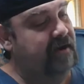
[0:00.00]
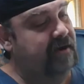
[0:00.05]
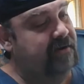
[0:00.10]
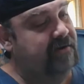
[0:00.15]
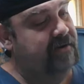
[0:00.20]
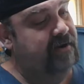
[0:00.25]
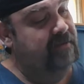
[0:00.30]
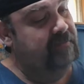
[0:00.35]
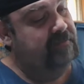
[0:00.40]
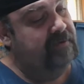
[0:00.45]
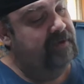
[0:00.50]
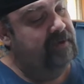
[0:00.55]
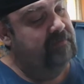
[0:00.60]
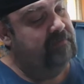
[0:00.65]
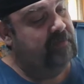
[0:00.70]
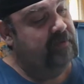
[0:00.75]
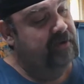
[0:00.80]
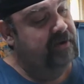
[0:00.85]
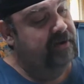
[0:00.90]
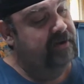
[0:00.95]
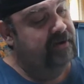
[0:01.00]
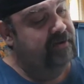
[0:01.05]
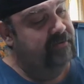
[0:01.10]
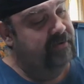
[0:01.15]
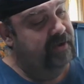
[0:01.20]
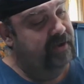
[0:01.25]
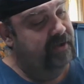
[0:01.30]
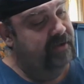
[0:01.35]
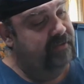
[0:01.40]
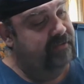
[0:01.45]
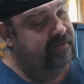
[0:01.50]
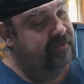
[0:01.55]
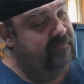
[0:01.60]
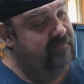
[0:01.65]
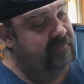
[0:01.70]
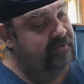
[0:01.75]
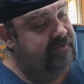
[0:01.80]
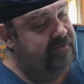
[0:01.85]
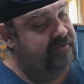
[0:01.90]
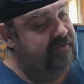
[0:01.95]
Great people in here. We got
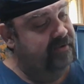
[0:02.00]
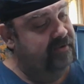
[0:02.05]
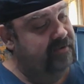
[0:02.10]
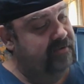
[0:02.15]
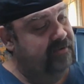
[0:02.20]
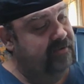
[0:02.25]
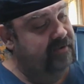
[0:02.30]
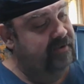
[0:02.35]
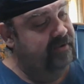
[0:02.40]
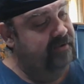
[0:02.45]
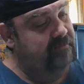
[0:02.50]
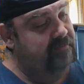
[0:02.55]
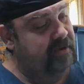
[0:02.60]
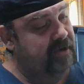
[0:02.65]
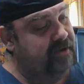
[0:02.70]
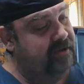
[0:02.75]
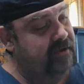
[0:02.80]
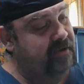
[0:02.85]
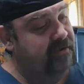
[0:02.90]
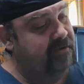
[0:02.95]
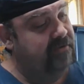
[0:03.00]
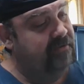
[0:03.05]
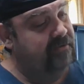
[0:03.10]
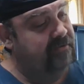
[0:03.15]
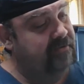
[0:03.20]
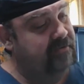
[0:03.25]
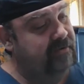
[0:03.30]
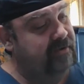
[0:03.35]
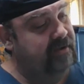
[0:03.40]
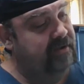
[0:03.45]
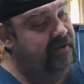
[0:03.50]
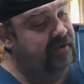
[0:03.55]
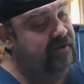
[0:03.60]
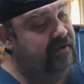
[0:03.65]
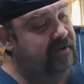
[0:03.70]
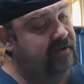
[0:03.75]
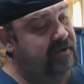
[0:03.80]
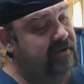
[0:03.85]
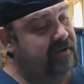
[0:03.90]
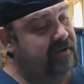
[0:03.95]
Tim Seeley, Becky Cloonan,